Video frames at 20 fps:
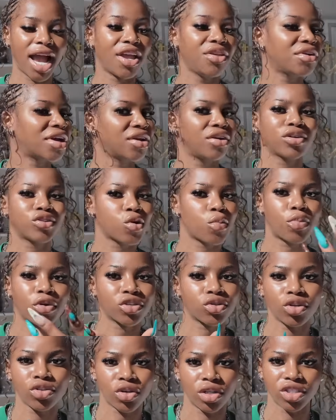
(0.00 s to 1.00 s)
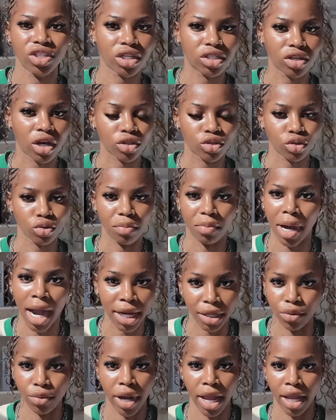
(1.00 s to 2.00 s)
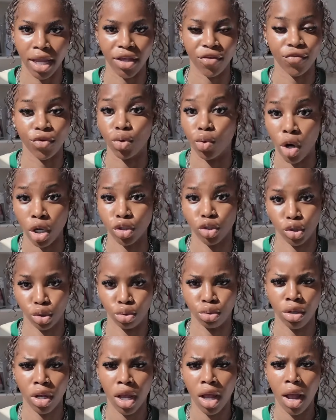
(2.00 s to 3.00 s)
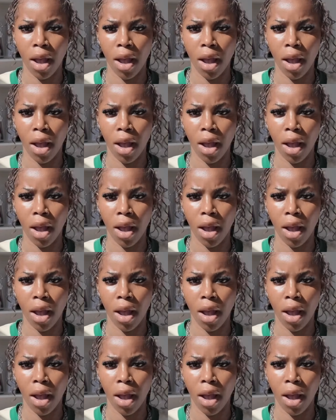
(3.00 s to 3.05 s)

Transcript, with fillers: And you can also post those on TikTok too, by the way, if you want to.